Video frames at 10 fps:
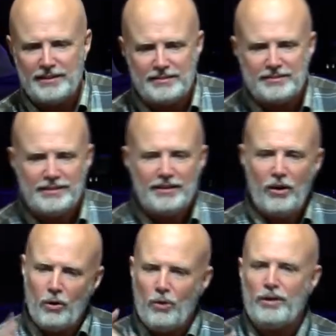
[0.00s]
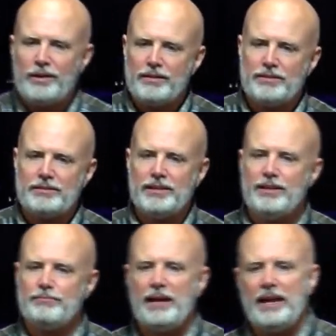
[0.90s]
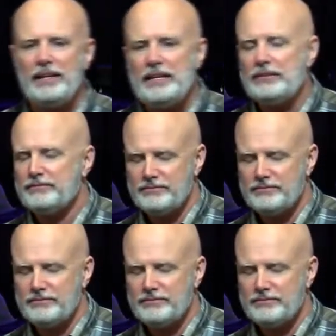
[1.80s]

this, or he could have said, Man,